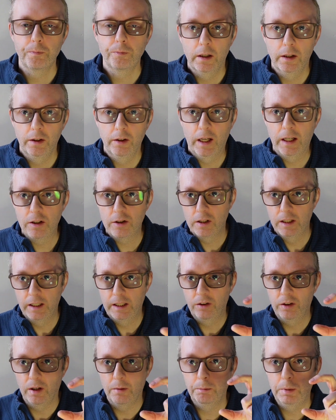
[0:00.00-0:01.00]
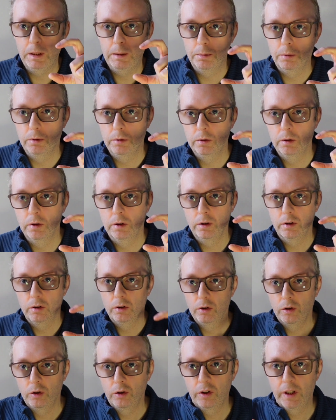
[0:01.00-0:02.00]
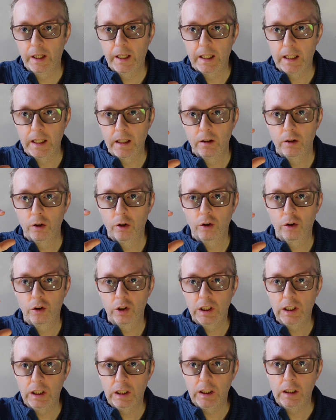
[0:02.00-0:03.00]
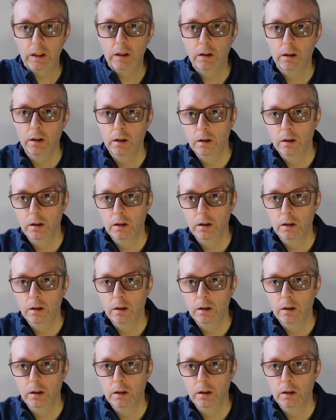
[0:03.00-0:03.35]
And actually, some people say see